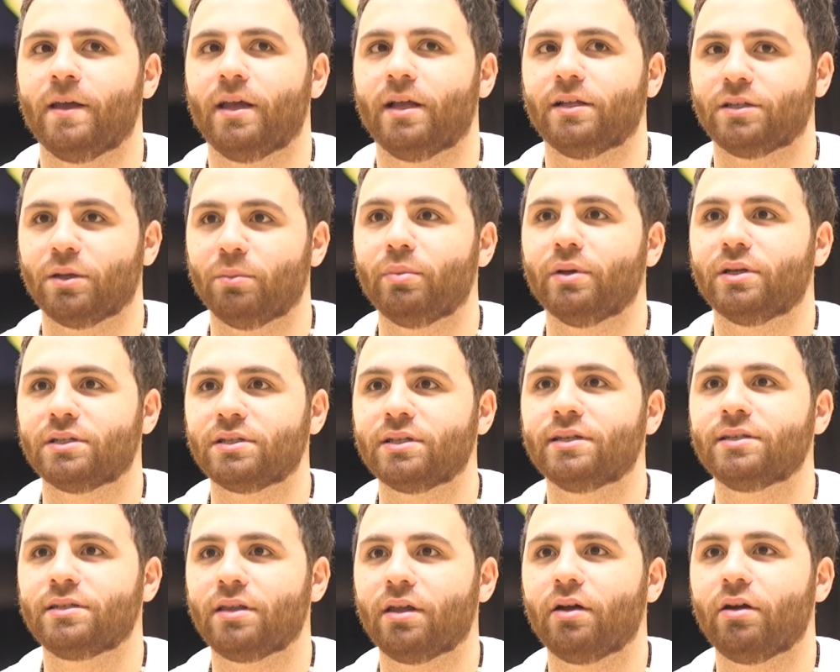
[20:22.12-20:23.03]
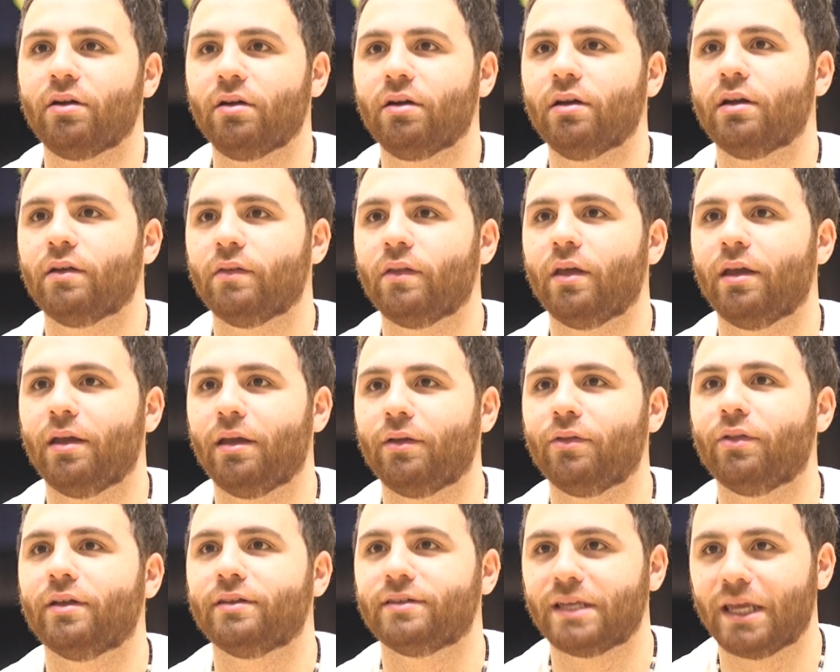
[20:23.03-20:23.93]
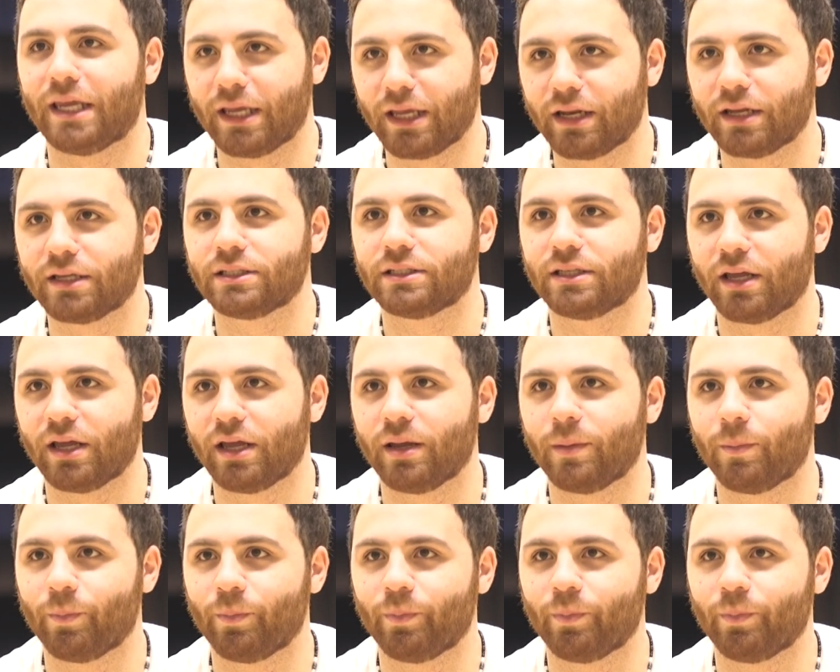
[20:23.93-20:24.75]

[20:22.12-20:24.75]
It's a business there, and they take it as that.